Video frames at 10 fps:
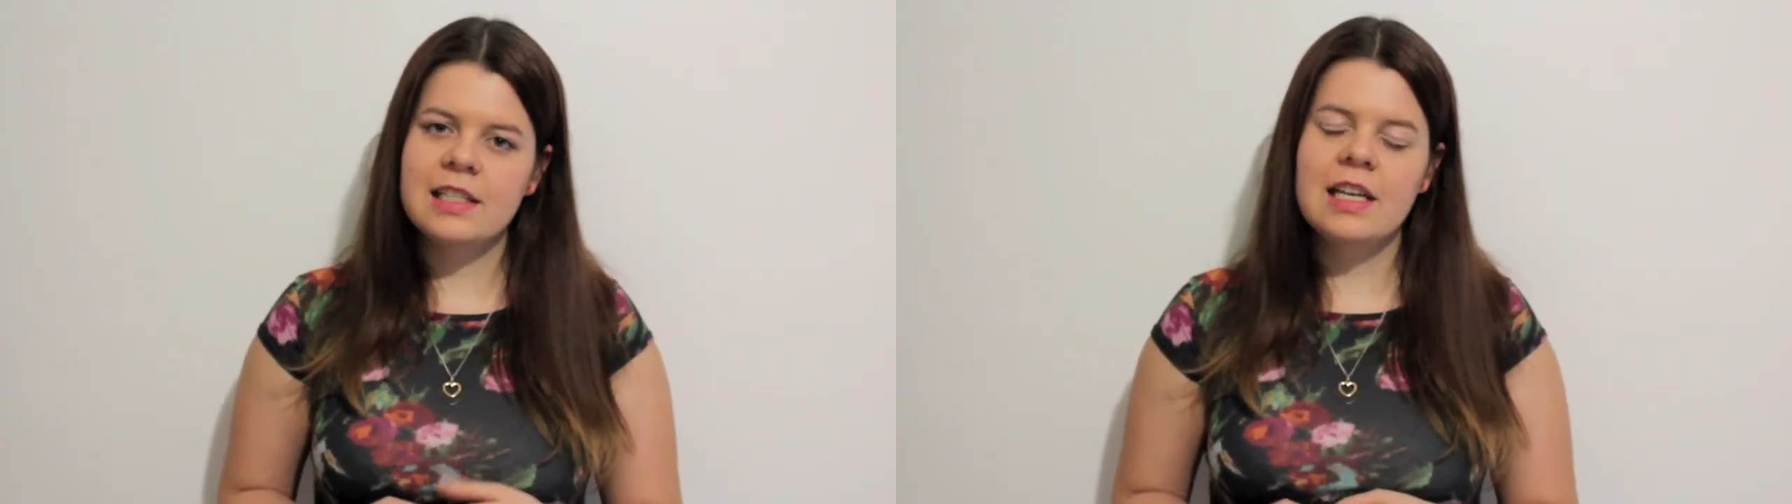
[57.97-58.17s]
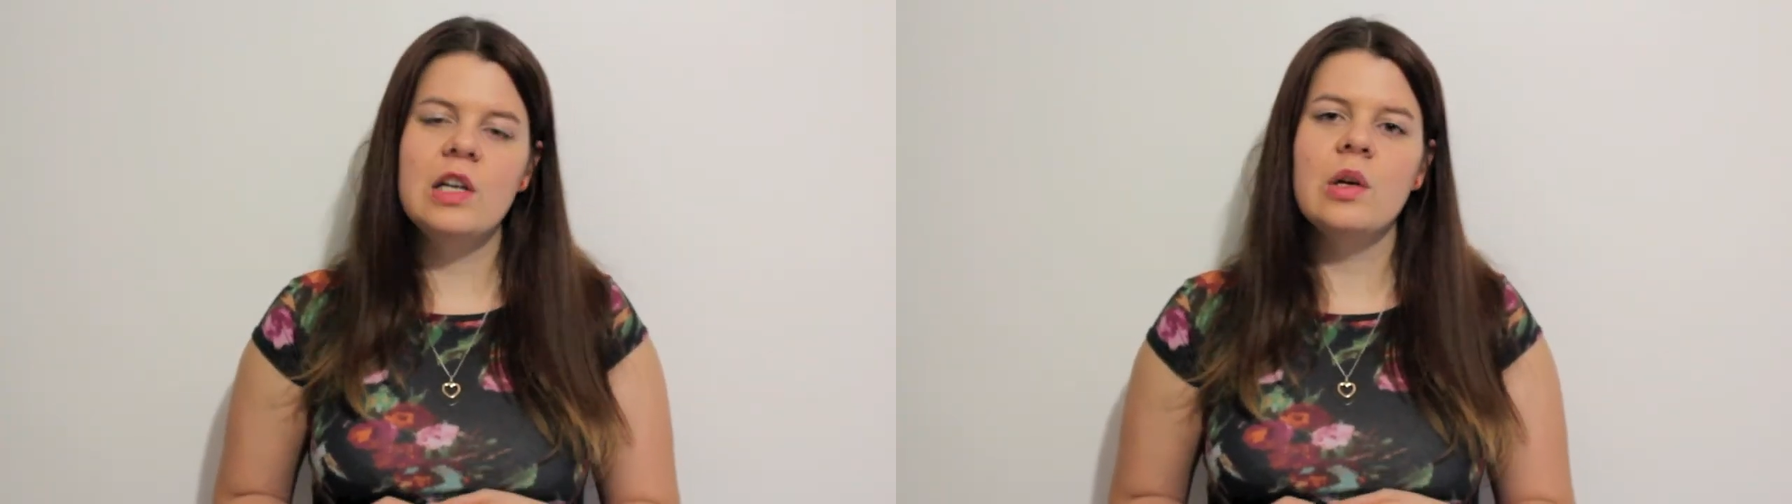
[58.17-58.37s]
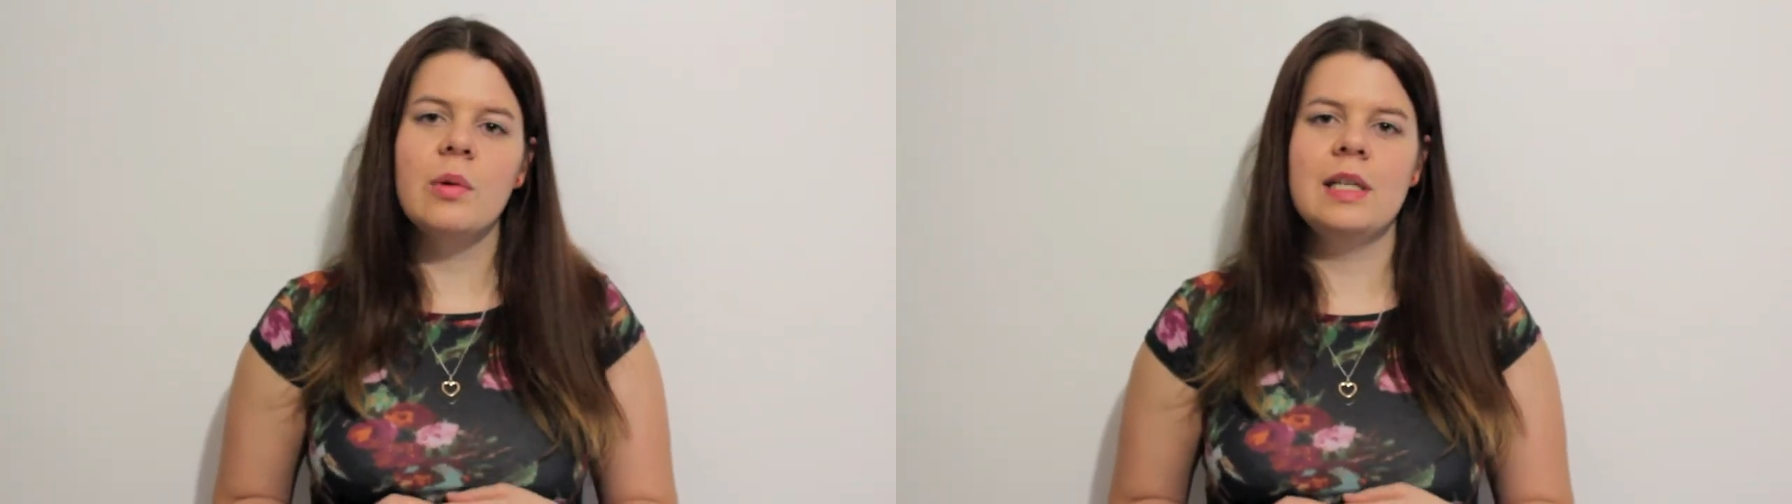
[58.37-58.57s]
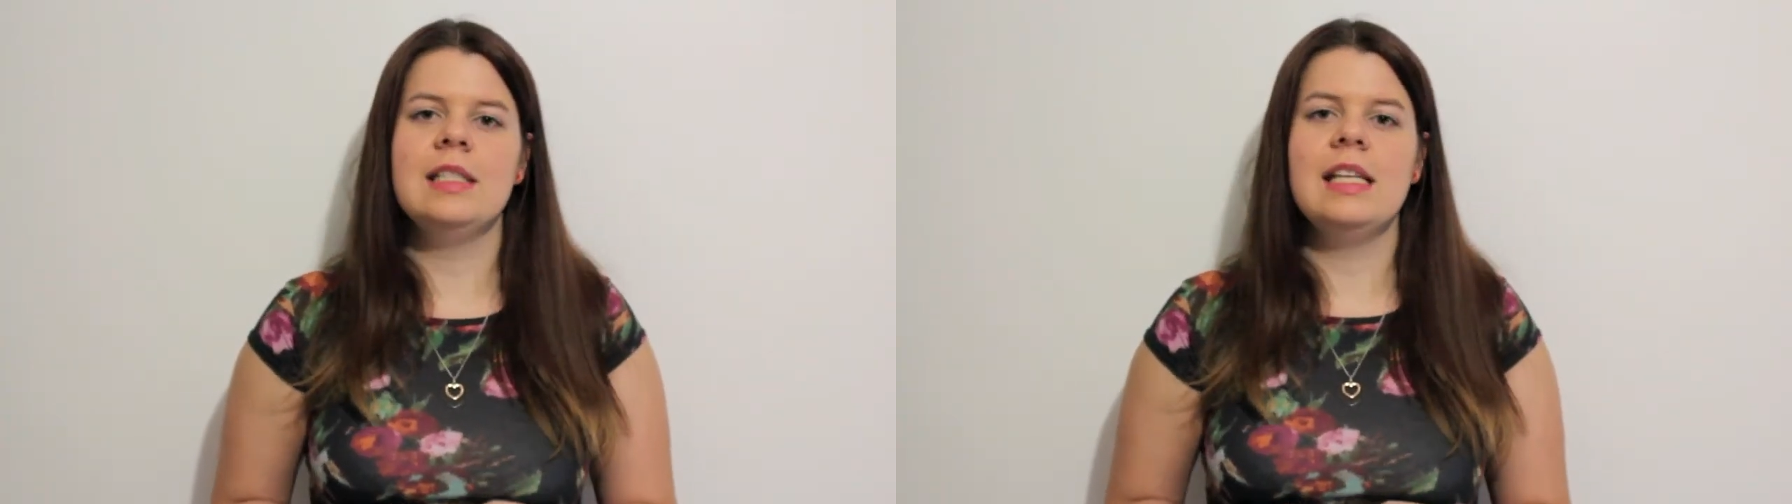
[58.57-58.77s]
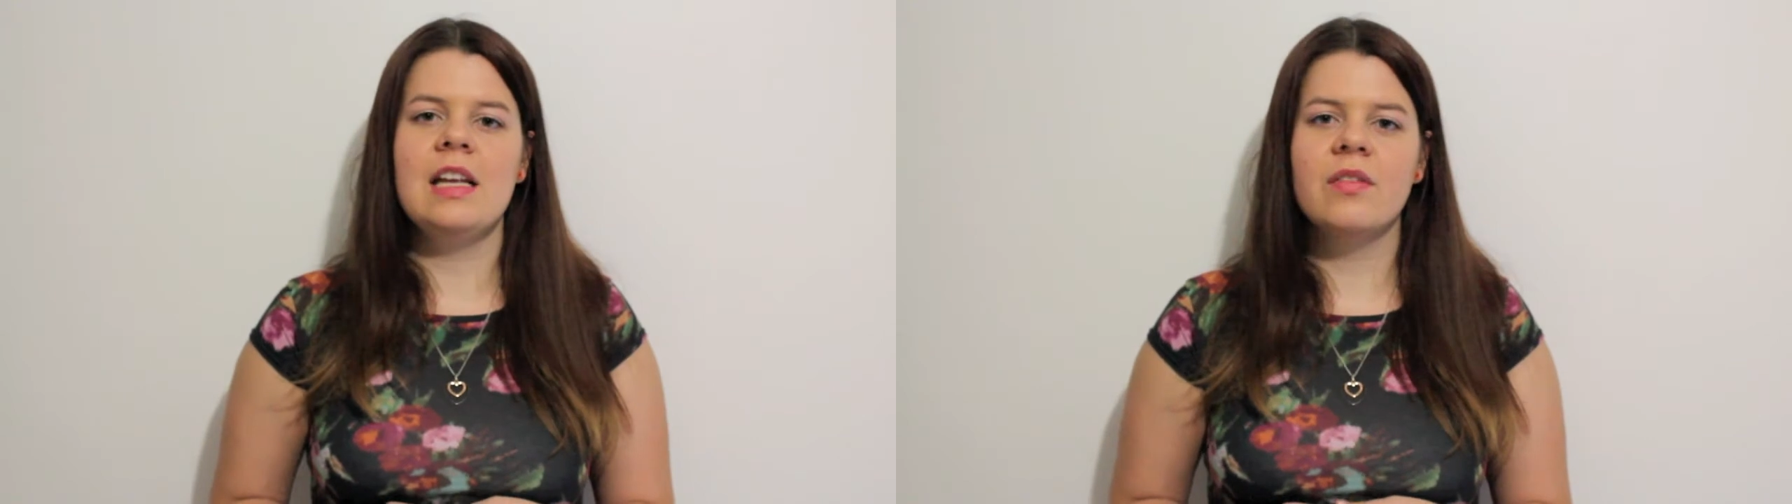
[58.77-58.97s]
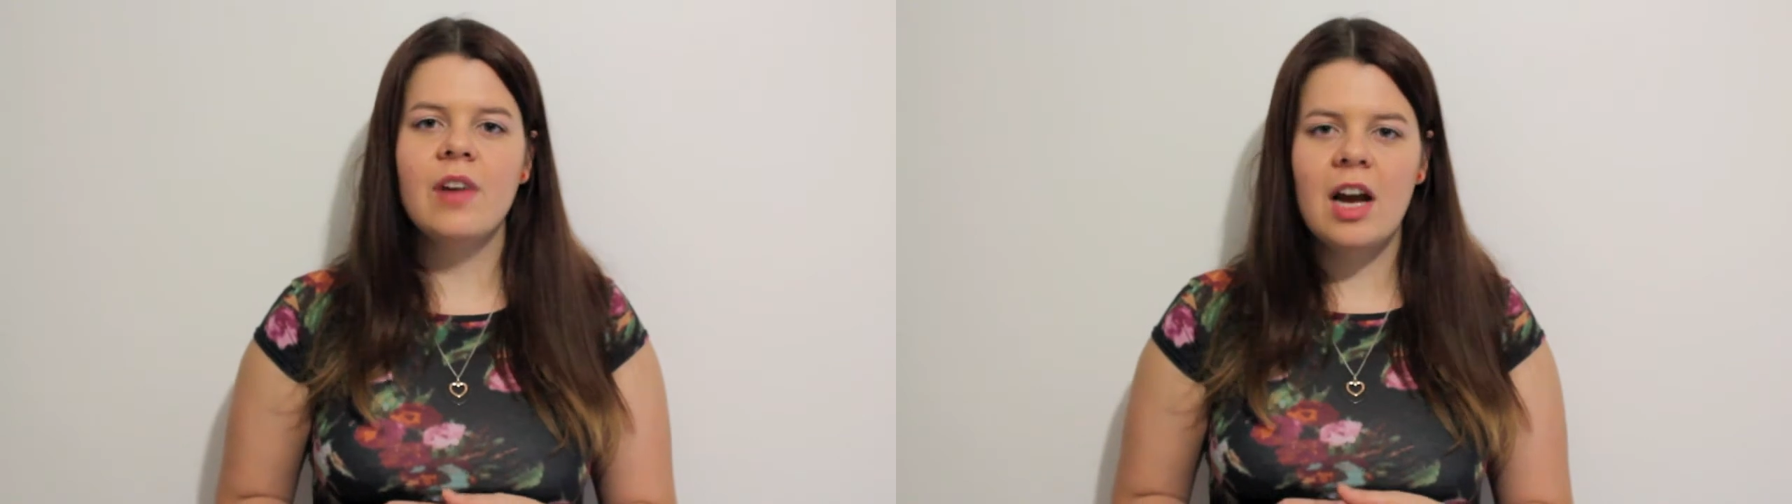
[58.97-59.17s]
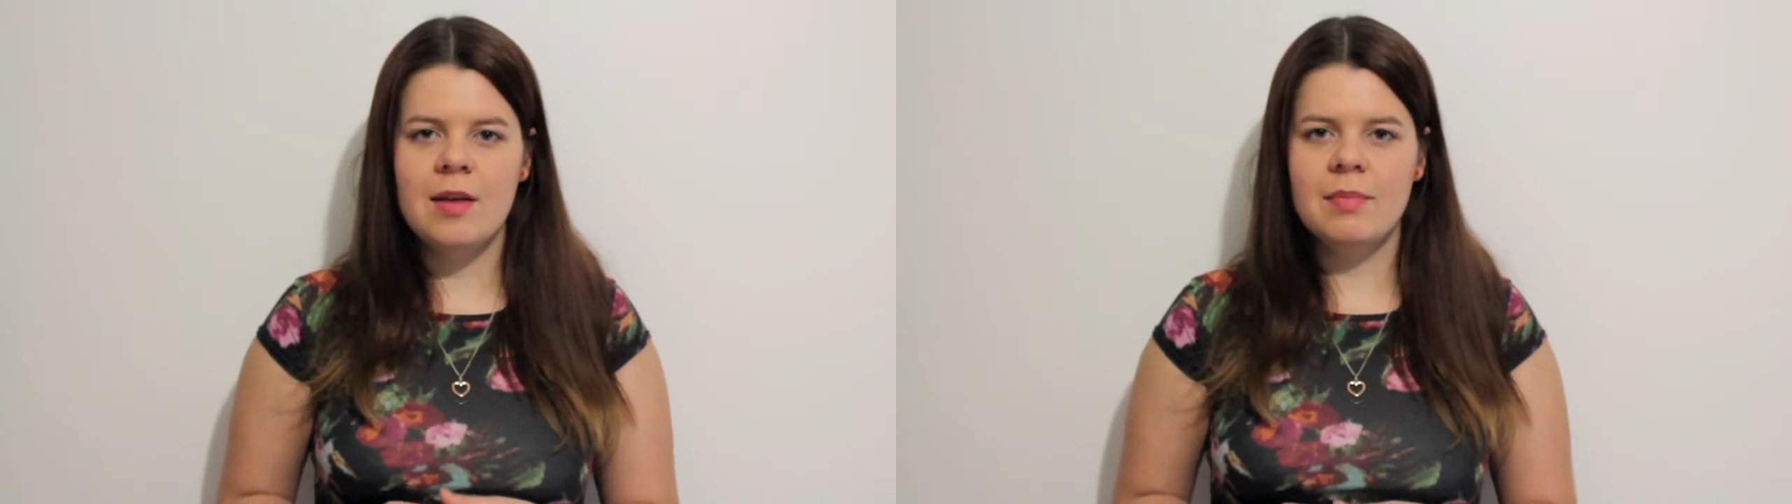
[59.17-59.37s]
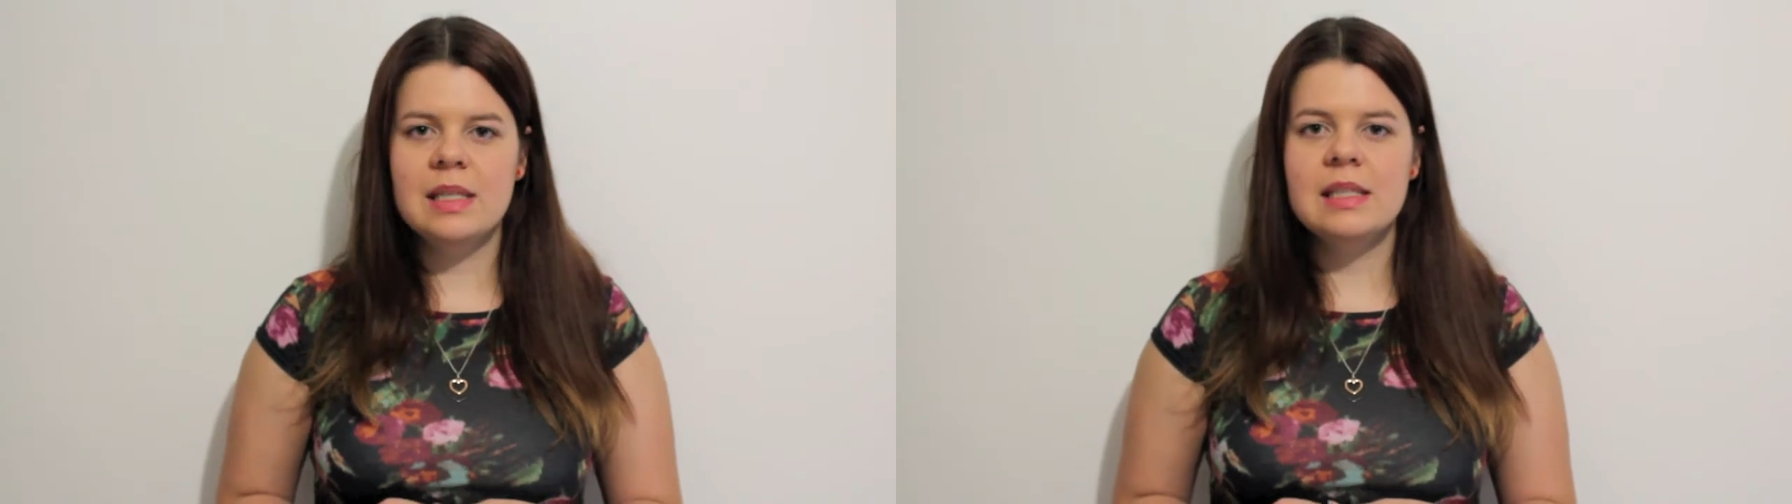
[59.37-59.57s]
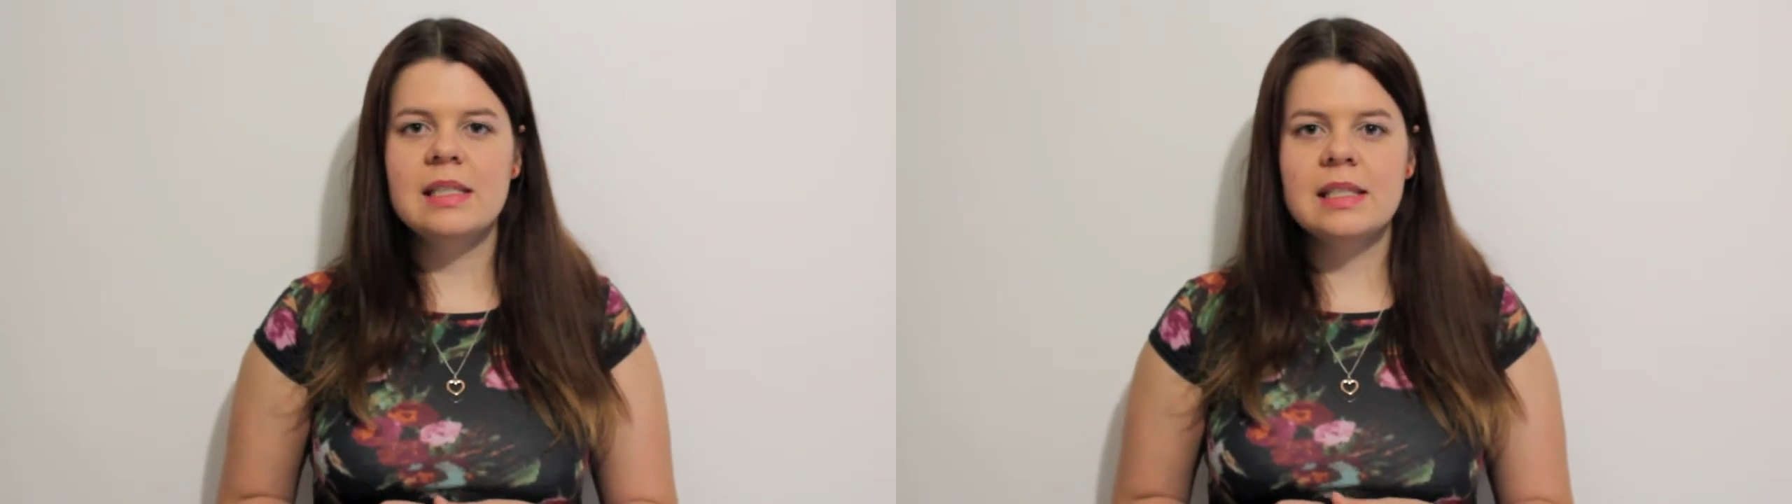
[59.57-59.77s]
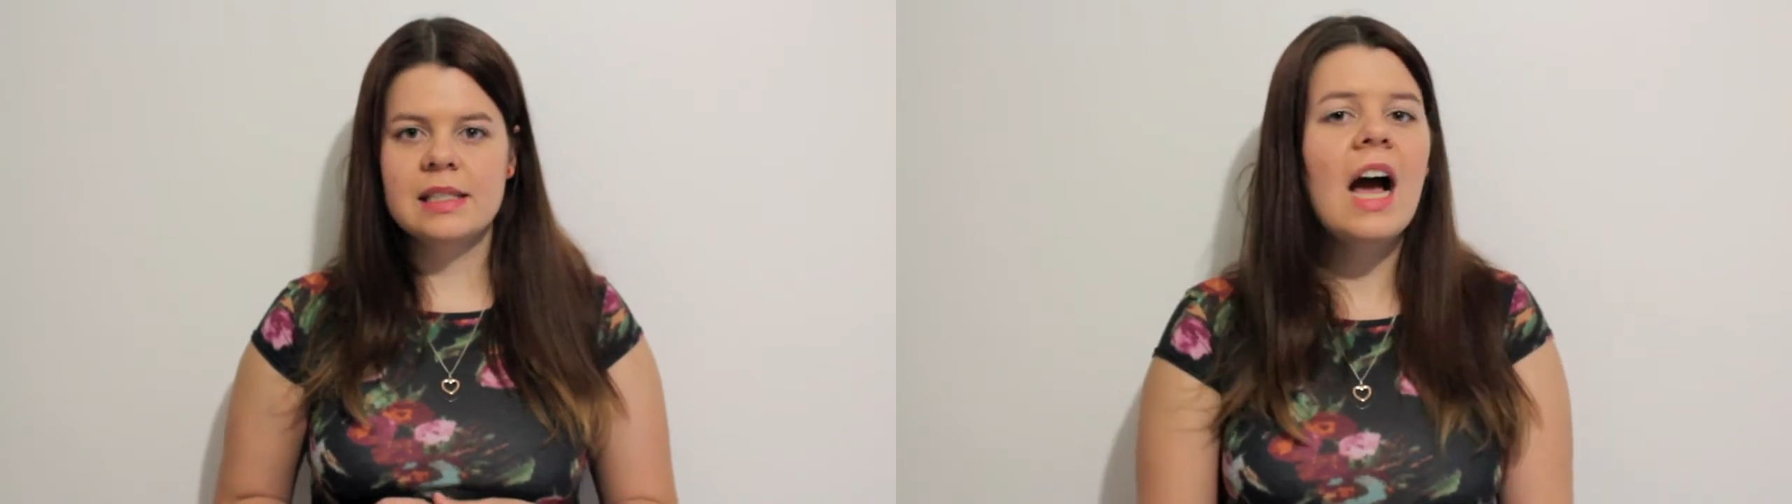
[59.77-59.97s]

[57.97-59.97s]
in noisy environments,